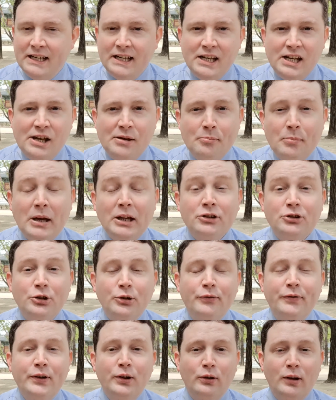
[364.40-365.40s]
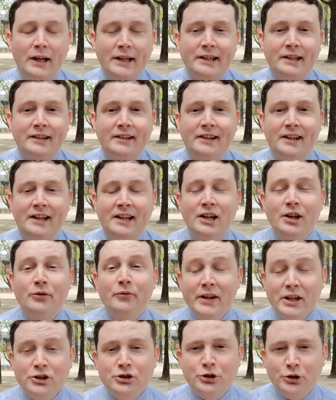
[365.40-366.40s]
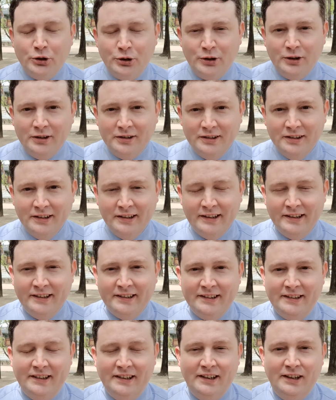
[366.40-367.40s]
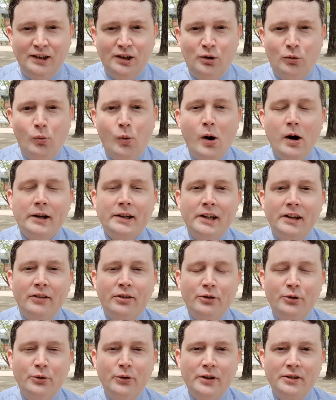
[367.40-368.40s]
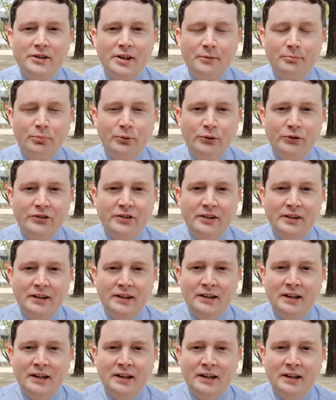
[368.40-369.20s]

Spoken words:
It makes you feel like an adventurer walking through the temples.